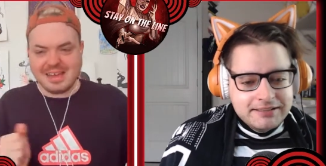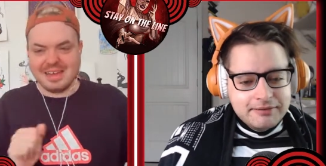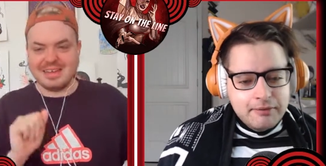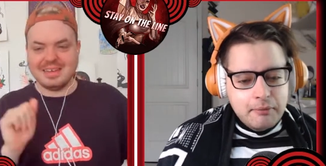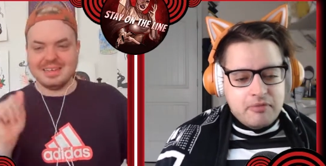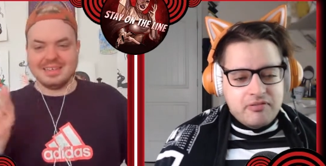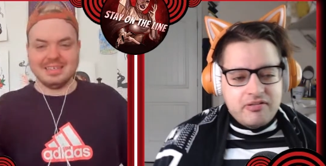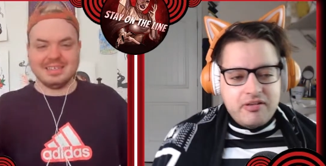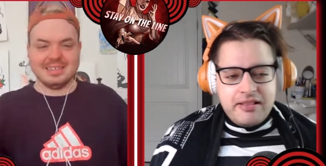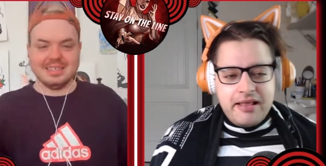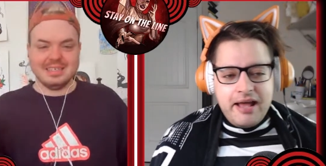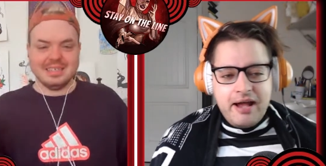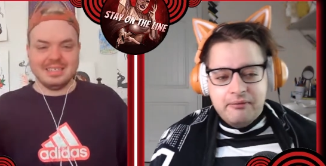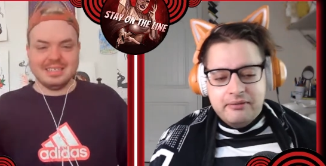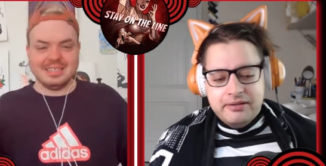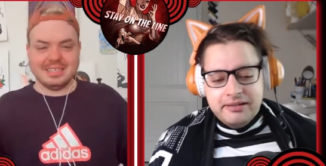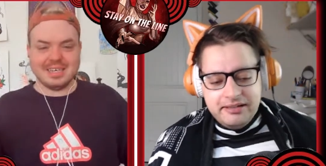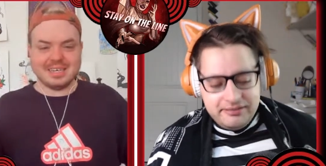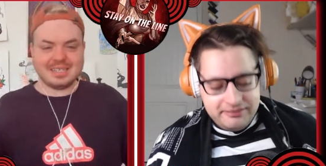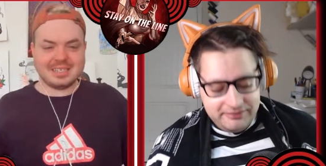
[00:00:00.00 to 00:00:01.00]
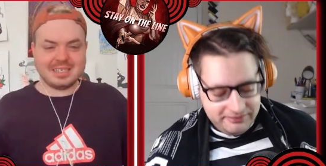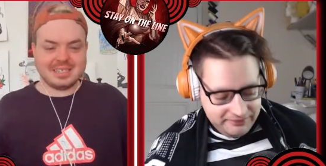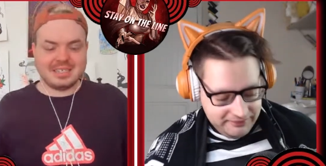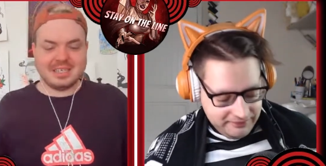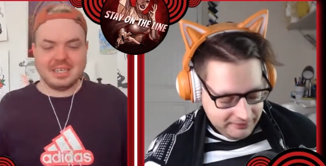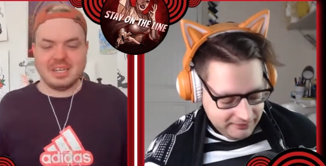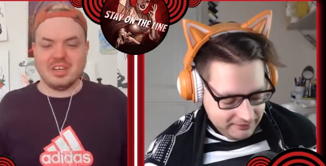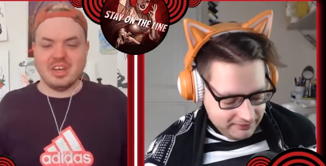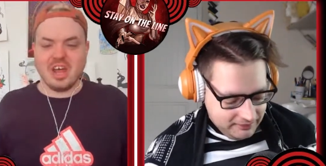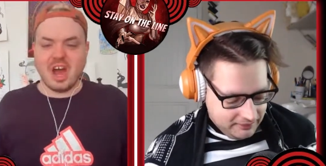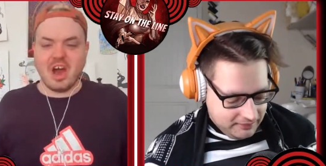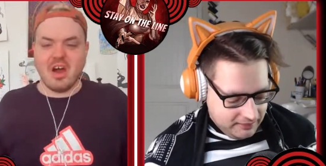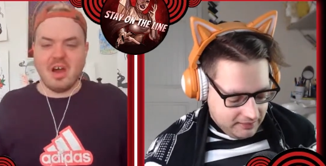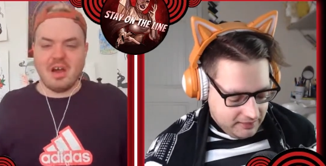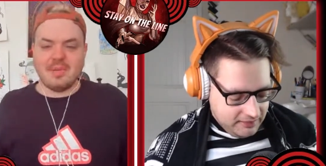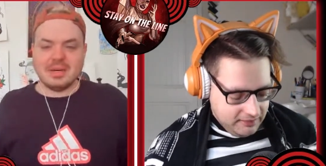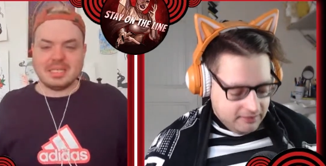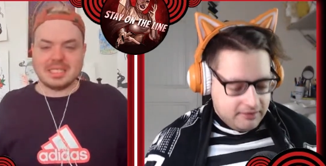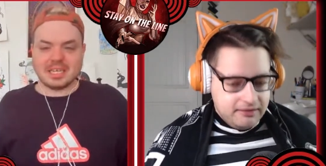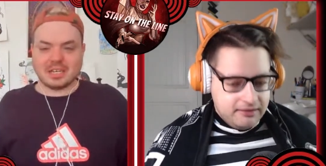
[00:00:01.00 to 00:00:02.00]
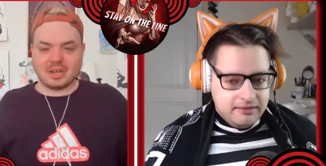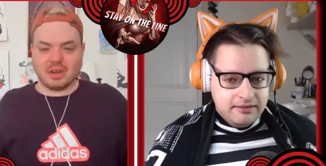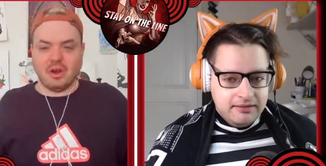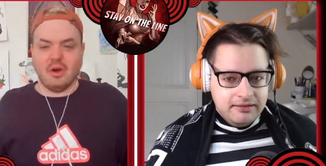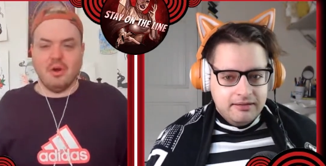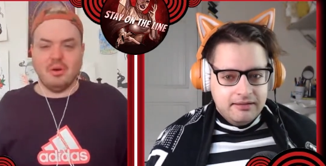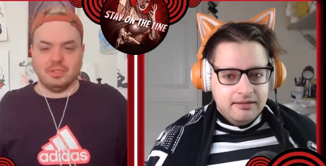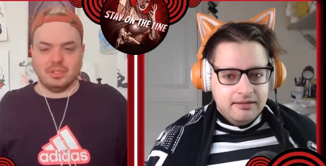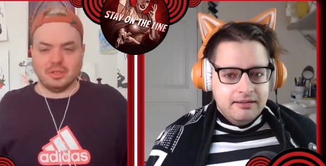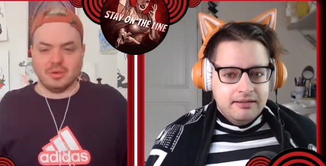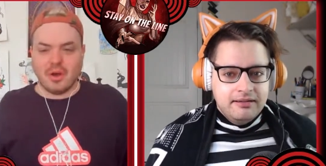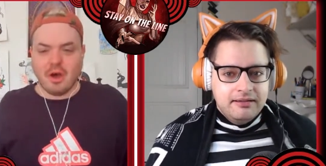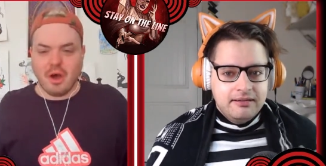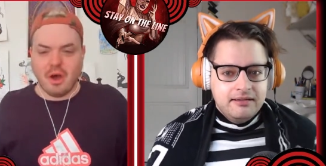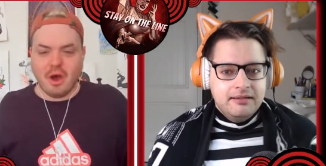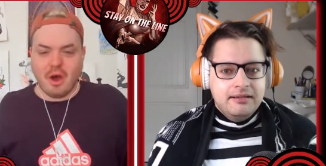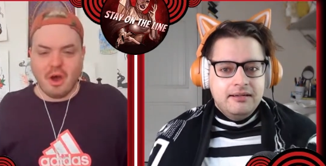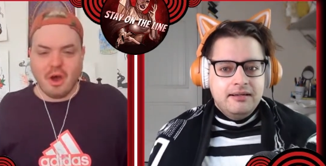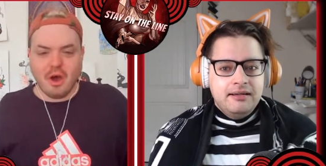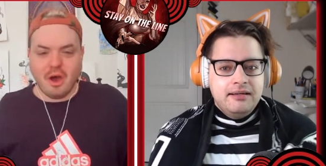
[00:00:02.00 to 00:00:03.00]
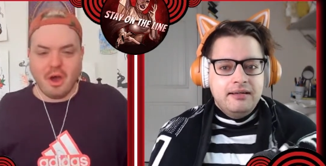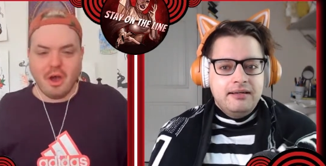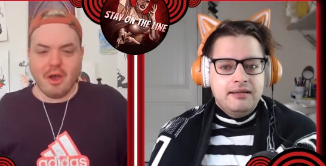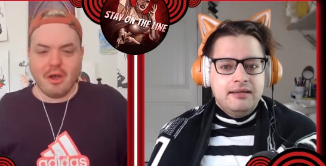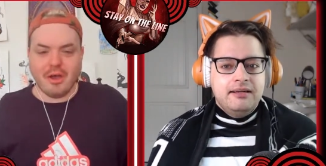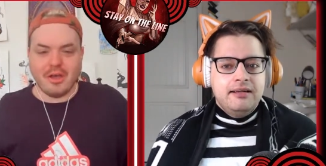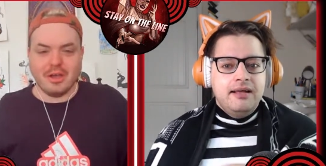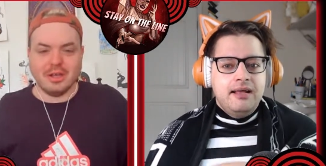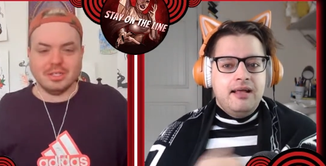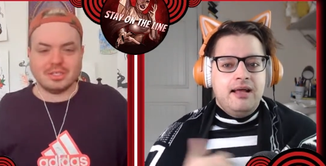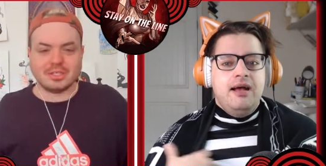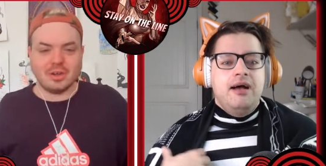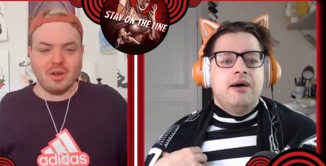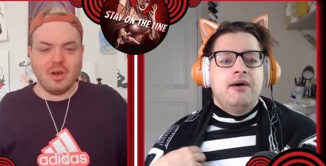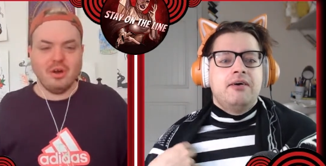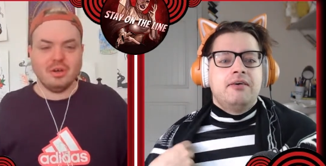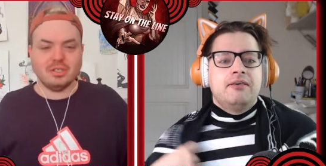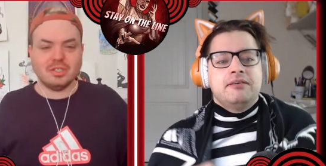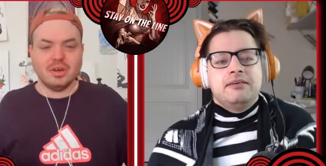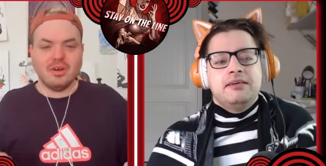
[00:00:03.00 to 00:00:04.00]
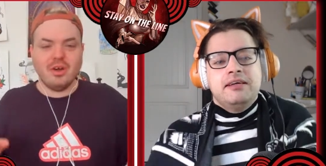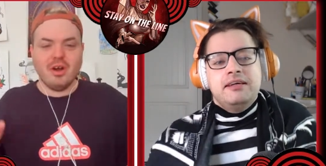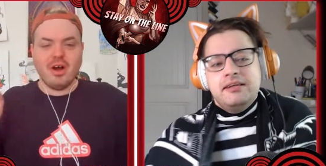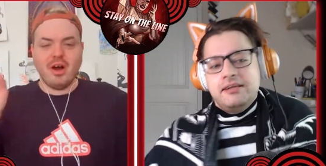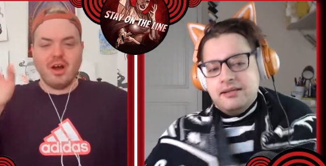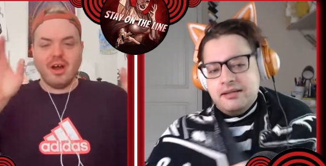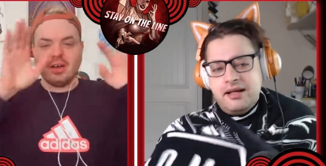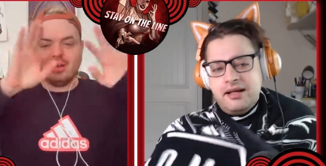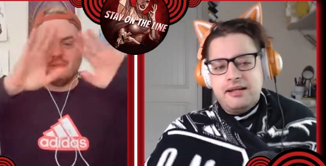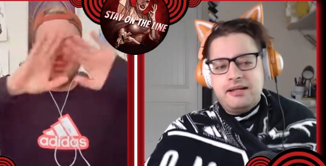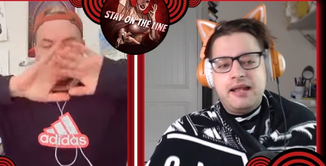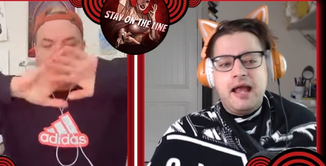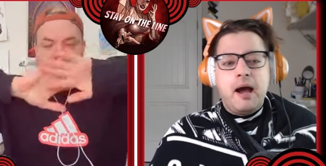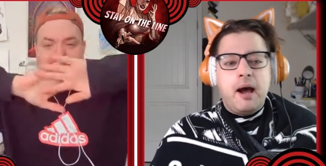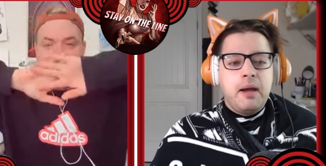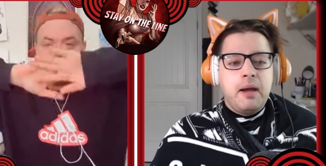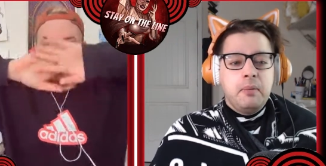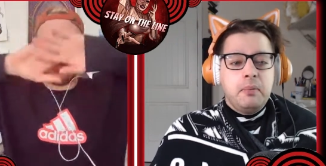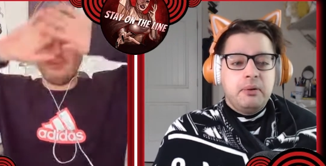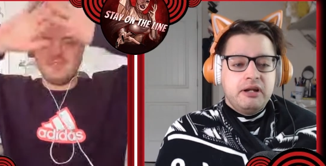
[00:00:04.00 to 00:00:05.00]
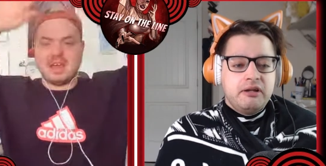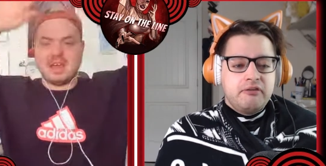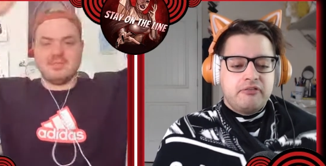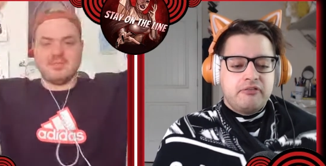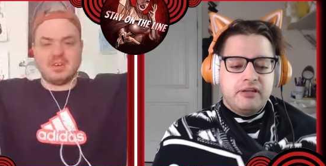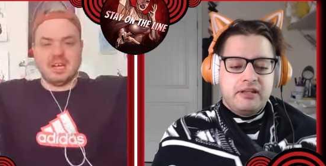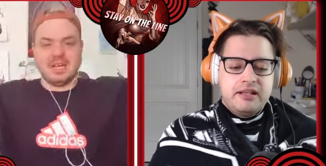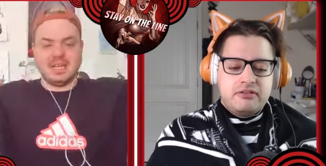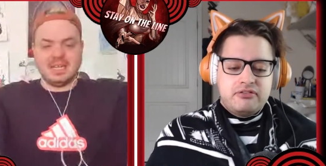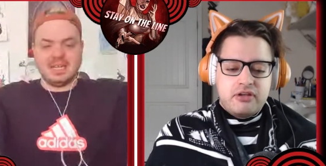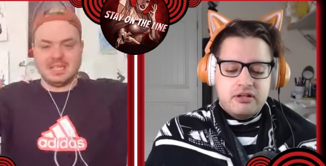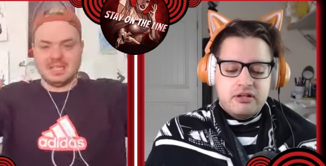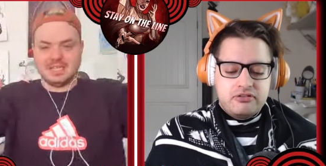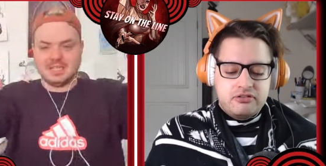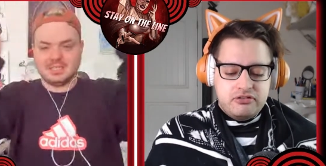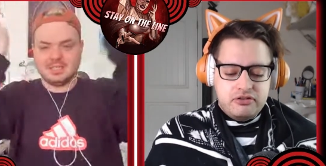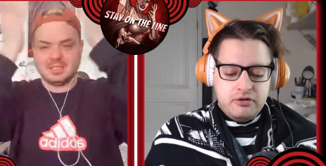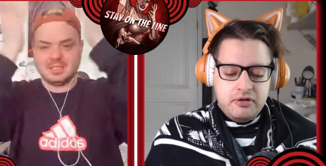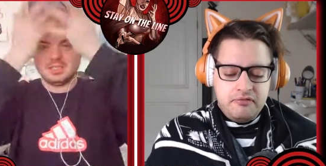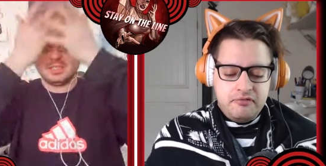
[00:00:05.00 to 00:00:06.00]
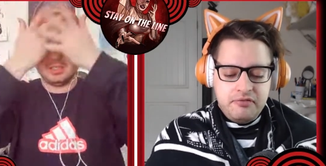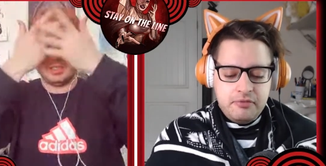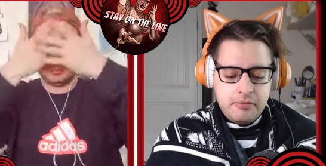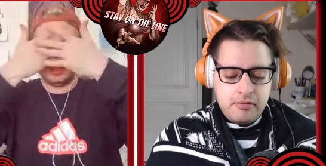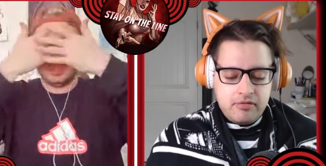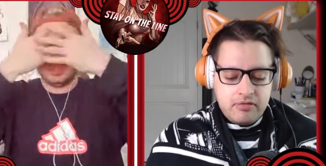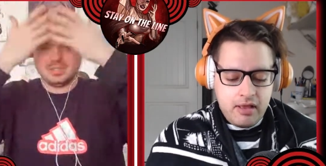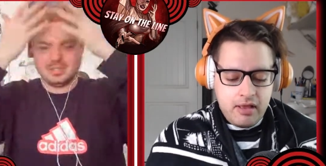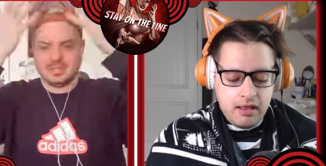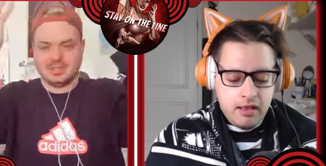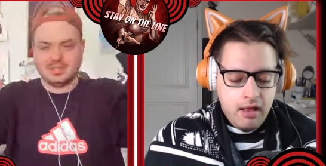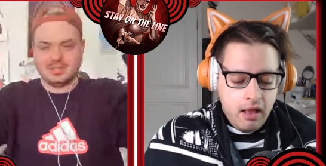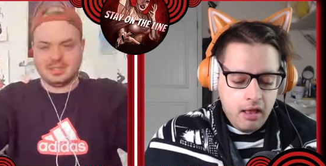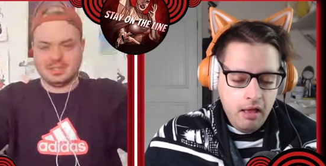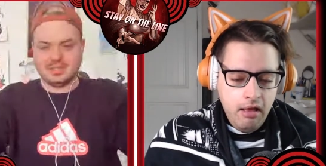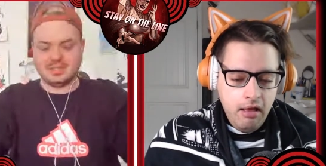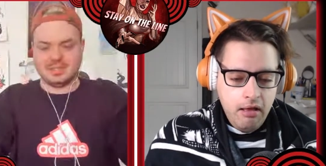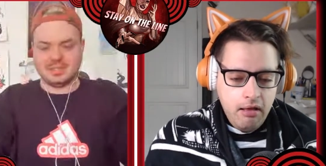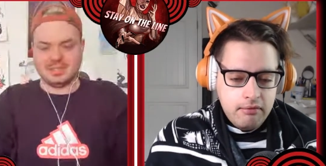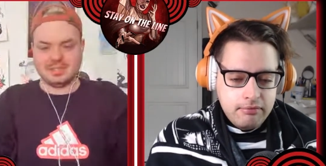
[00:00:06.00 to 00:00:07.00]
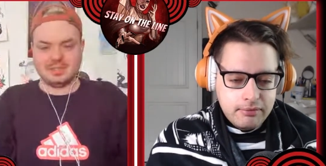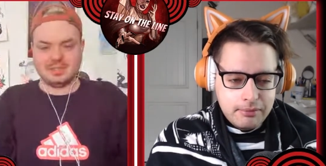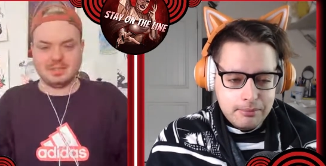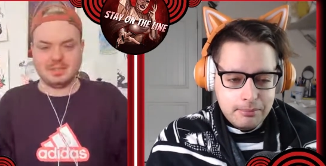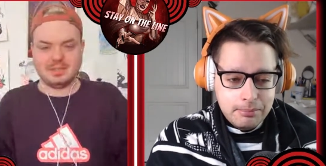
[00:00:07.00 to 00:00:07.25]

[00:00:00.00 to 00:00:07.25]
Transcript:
Speaker 1: Was it that one?
Speaker 2: No, it was the close your eyes,
Speaker 1: close your eyes. Now, I would have really judged you if it was like, at the